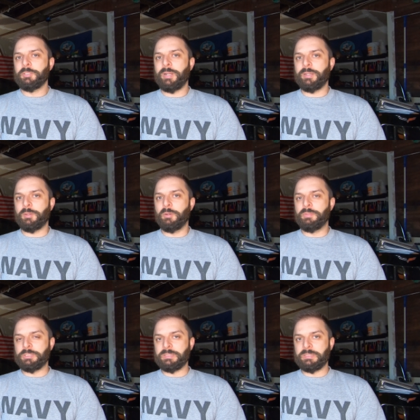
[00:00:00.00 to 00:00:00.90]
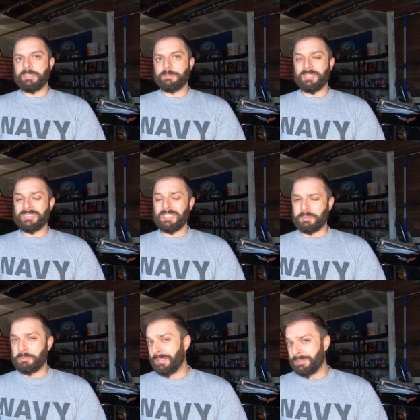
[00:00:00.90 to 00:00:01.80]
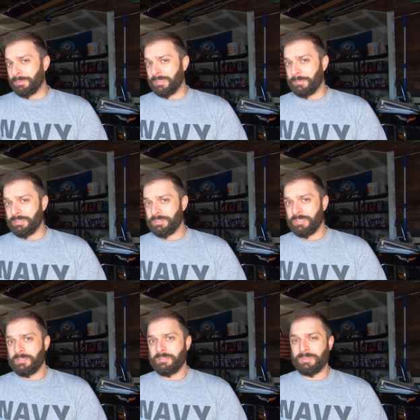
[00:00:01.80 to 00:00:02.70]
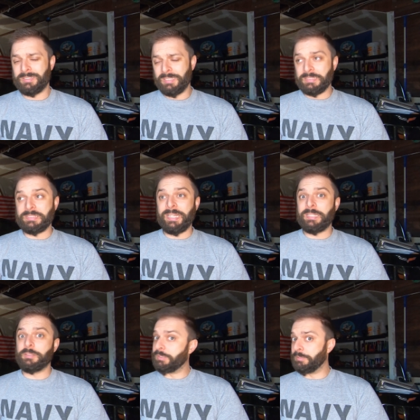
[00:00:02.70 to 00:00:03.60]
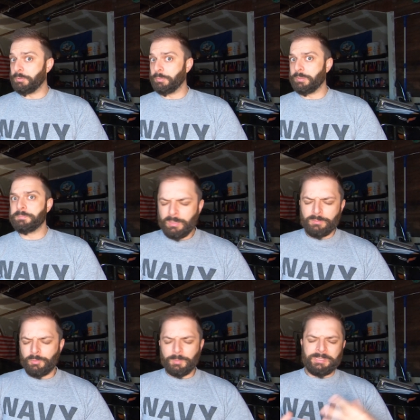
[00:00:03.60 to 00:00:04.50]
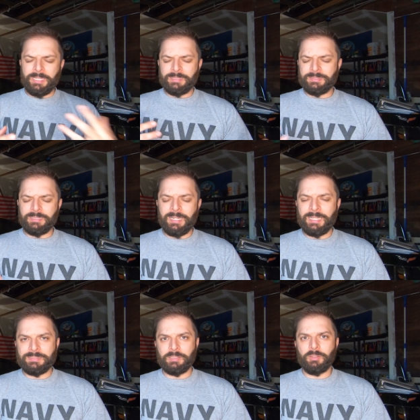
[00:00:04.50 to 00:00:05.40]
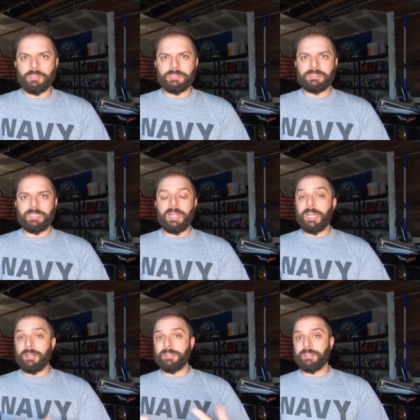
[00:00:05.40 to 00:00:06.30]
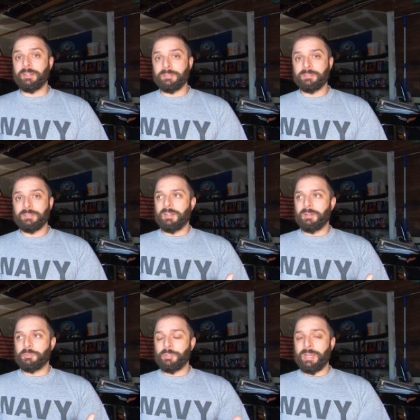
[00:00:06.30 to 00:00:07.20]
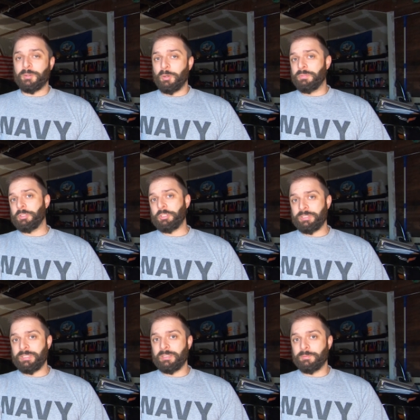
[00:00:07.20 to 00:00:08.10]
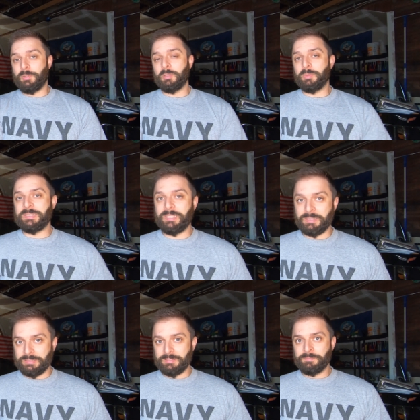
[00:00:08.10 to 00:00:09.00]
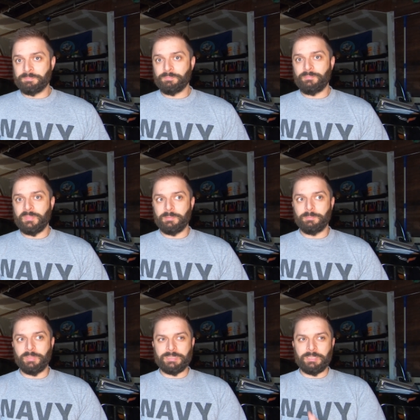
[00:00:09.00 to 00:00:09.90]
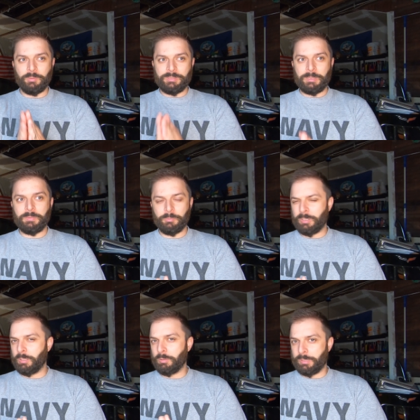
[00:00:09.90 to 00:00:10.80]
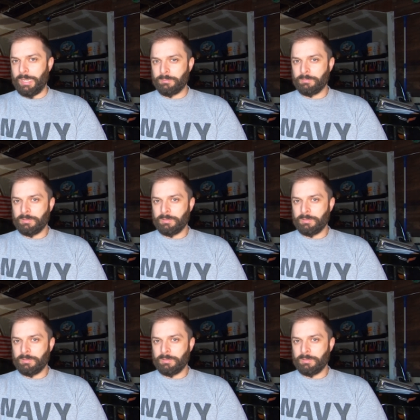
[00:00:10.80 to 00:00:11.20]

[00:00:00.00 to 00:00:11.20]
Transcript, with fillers: drag coefficient, but it's not great by any means, by today's standards, if you will. What I'm saying is that it has the largest area of drag coefficient of all the ones tested. But that's not really something we're gonna look at,